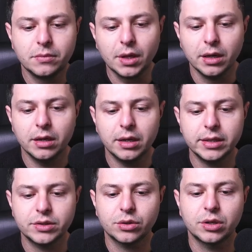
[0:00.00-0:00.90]

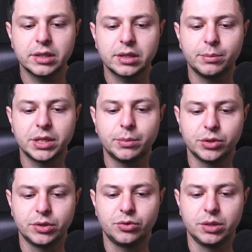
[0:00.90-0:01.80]
let's talk a little bit about
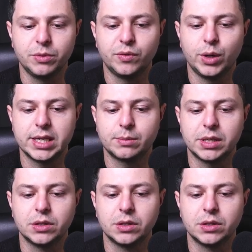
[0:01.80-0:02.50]
the treatment for asthma.